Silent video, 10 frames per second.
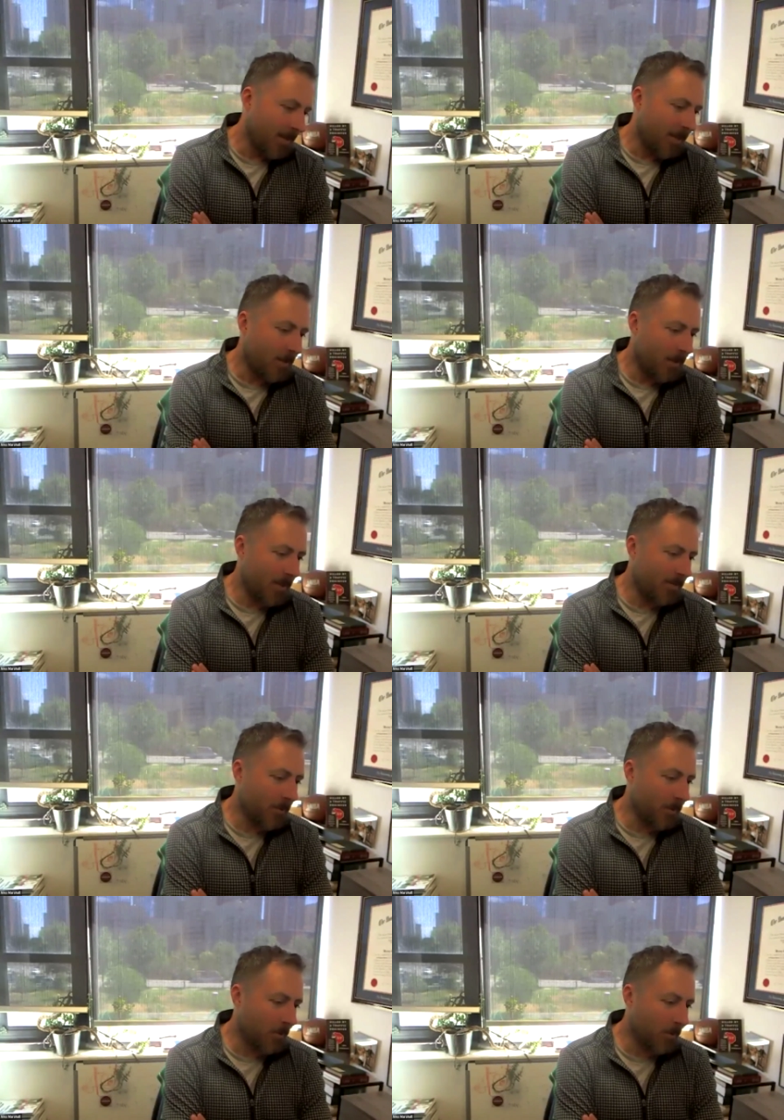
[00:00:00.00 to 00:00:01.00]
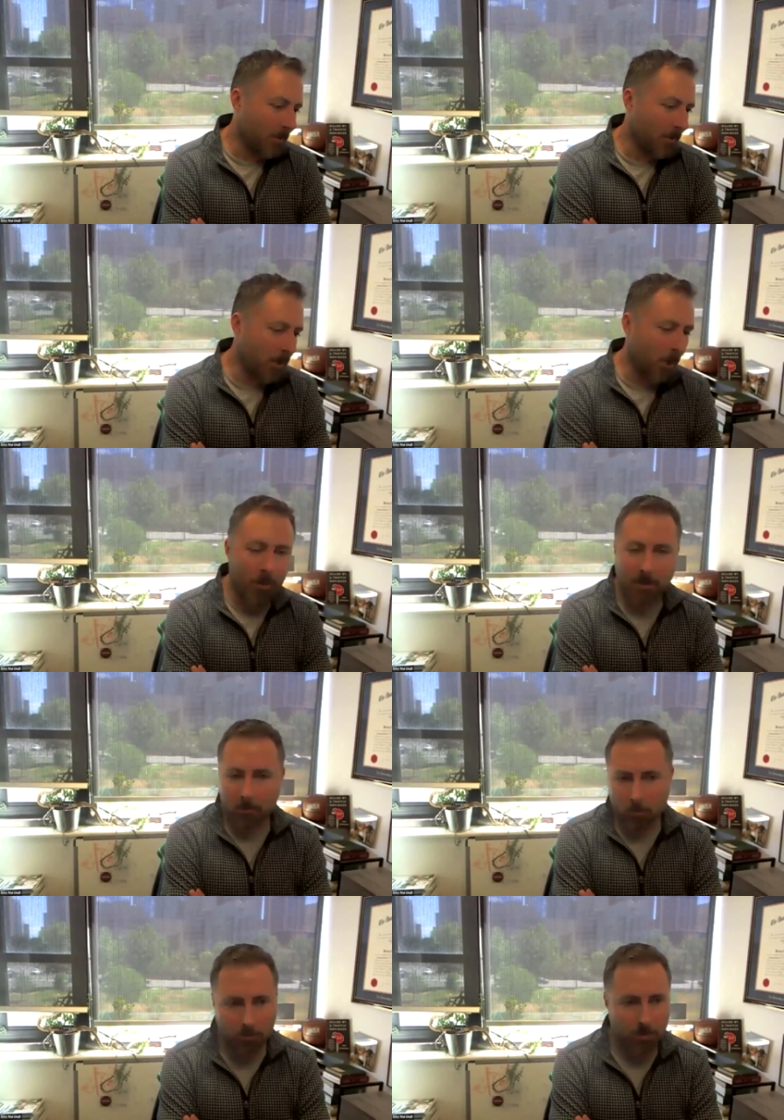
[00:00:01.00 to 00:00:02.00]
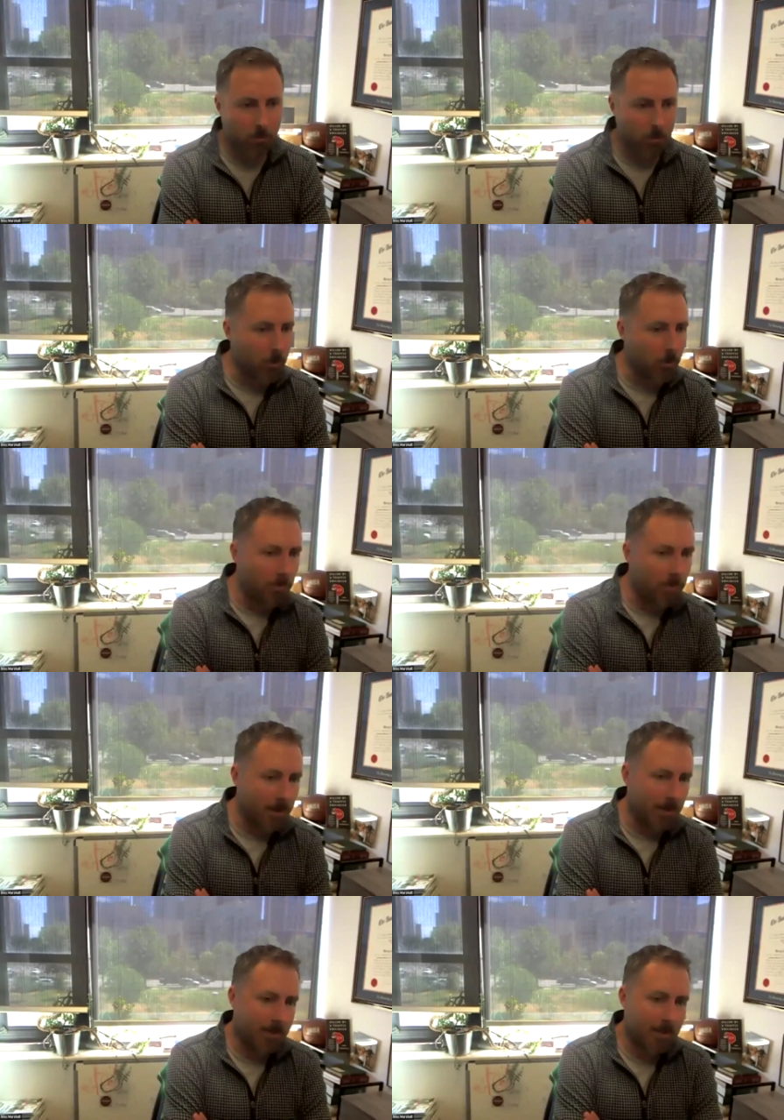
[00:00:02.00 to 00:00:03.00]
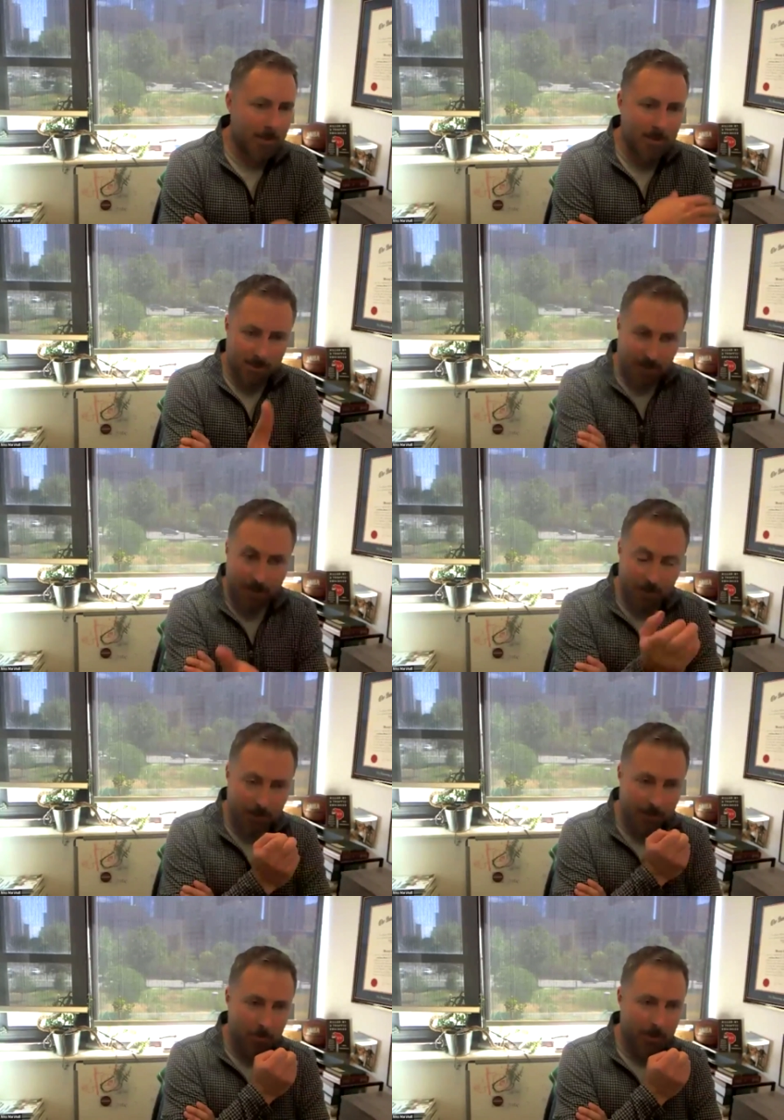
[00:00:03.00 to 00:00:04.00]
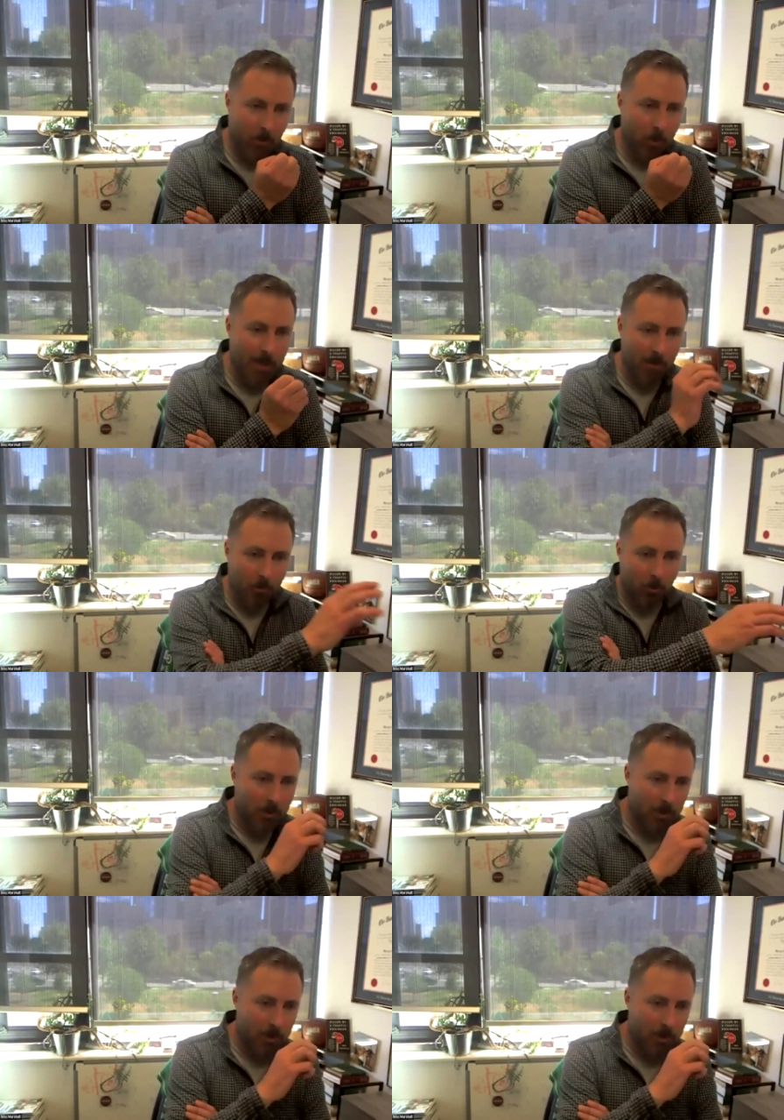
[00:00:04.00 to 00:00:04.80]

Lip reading: if you're going room to room, like it's kind of like playing whack-a-mole.